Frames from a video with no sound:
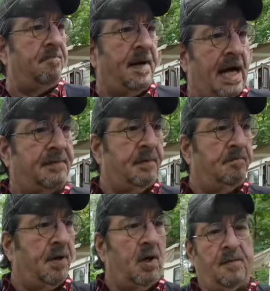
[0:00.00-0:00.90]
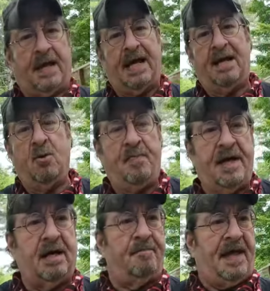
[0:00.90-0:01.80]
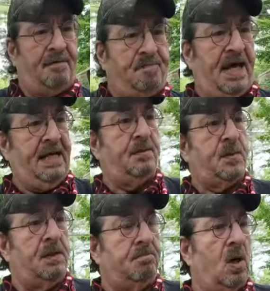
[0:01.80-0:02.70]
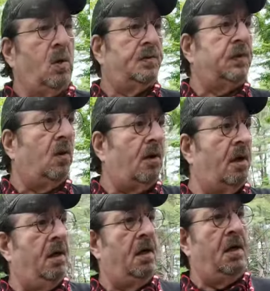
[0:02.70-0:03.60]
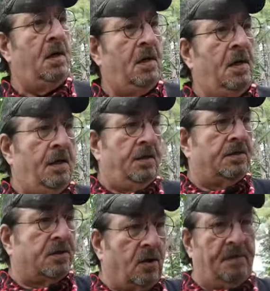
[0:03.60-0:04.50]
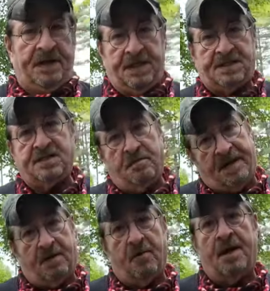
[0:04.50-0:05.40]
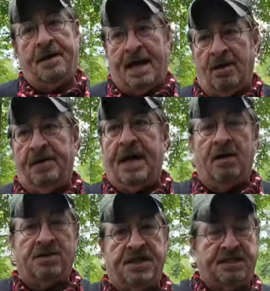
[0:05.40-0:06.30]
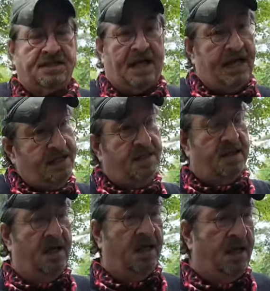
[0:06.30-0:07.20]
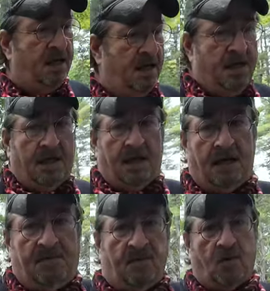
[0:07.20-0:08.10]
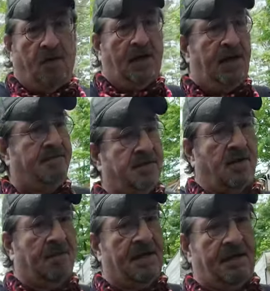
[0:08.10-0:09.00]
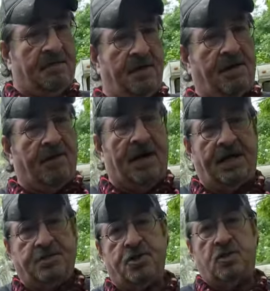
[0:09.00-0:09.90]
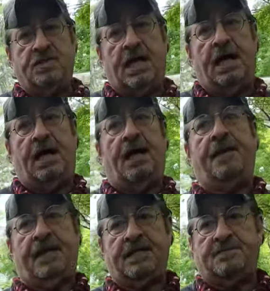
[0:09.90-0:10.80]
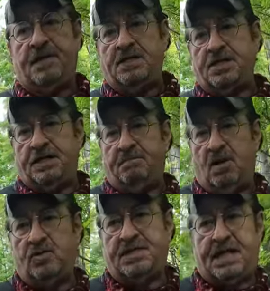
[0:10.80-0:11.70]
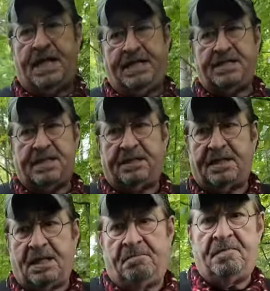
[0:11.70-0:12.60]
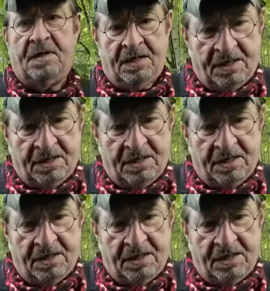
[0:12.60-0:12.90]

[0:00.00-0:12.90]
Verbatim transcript: get back from Perth, I got to go pick up that paint for the boat floor. So, I mean, this is the big rundown now, six days uh, before we leave. So I'm getting everything ready. True's got, I think, is finishing the boat today. He said to come